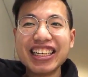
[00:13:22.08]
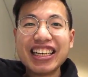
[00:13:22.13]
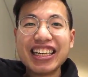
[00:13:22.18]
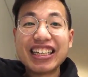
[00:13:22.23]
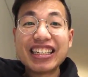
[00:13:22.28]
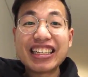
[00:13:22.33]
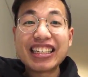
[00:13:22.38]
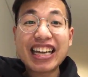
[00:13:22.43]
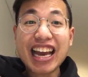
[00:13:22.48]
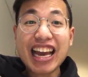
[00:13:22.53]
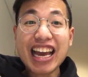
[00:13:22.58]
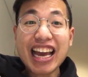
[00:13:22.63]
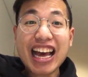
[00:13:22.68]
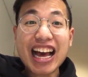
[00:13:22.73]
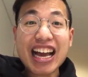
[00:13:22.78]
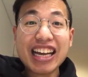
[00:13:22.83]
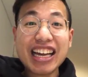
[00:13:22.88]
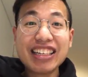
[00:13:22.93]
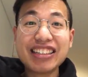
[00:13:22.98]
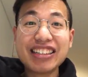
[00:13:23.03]
Yeah,
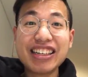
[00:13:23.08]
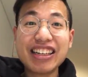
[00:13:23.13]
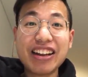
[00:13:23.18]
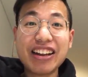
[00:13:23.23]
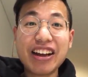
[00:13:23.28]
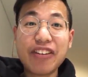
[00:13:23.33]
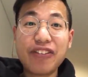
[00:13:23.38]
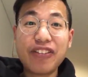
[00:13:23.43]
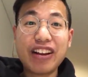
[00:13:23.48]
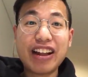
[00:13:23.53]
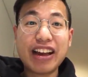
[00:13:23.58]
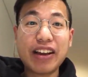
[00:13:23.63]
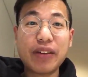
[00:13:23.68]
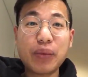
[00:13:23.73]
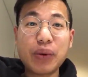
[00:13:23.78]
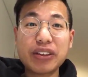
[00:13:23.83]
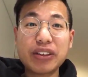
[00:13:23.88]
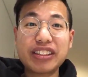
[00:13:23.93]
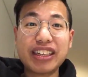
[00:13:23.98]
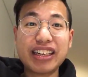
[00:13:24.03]
I actually love
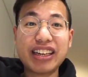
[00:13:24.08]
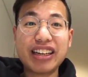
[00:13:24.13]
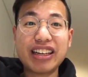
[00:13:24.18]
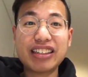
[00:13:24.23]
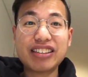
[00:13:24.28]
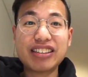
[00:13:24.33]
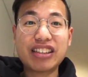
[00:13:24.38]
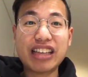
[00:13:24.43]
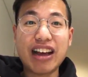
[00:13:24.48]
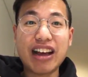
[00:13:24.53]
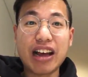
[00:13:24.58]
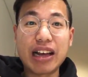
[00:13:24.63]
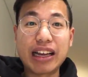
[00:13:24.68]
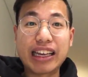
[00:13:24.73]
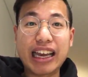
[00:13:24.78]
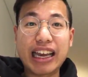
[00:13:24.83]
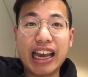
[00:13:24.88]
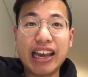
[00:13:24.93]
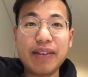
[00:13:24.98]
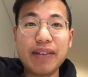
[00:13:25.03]
like watching
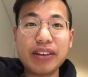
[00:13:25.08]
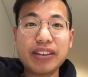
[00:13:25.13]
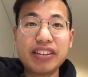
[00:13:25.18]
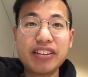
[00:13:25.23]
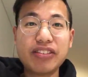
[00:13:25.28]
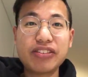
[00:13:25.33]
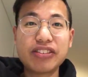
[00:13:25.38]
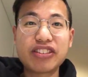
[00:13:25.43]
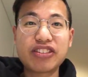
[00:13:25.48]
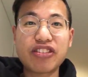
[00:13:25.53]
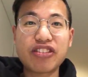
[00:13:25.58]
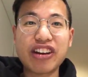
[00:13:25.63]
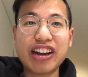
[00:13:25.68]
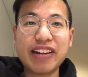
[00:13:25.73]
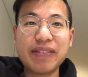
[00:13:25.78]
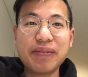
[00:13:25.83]
gamers who stream.